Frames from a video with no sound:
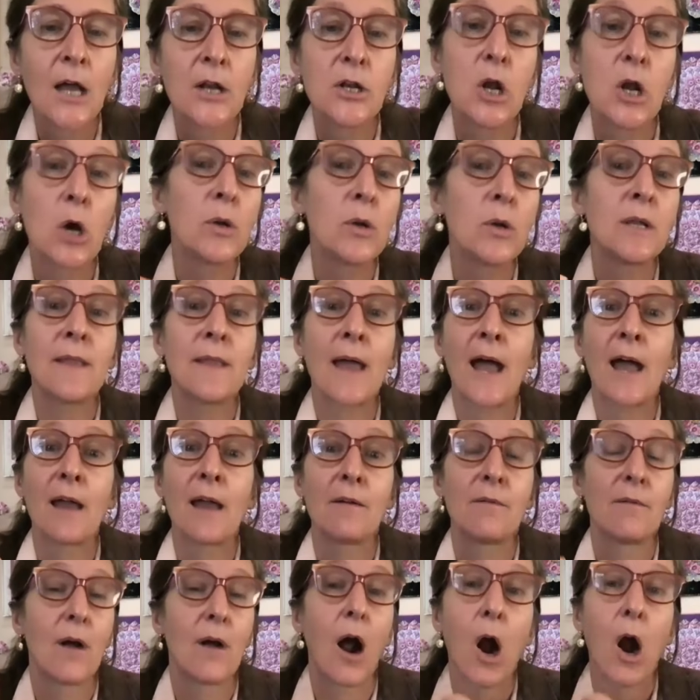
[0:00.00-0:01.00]
noting
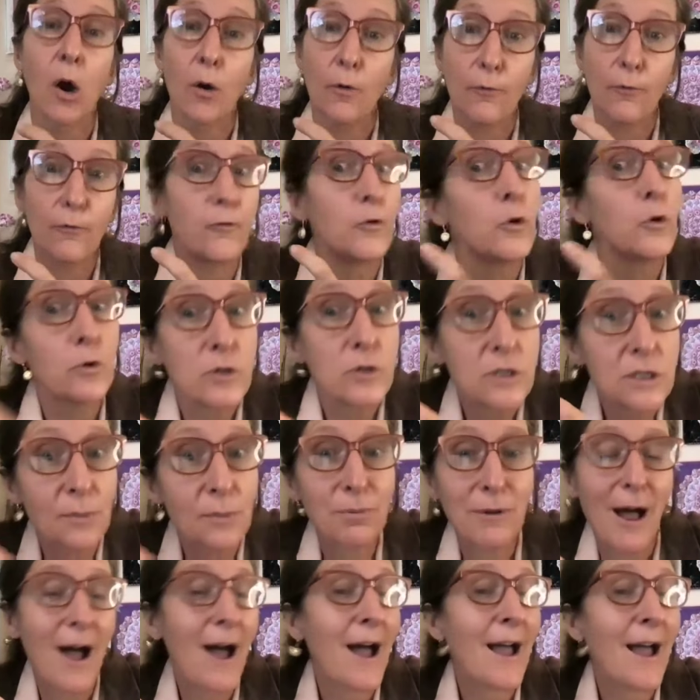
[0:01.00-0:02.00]
that our food
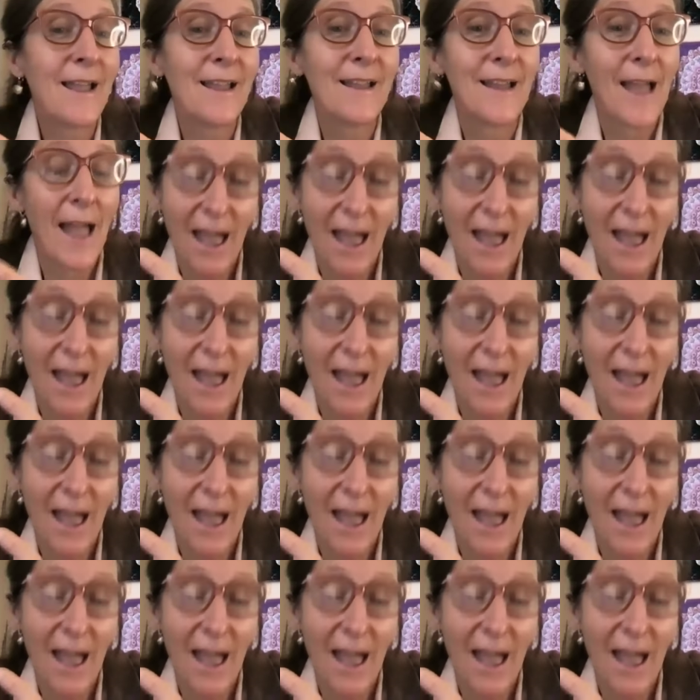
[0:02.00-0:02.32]
supply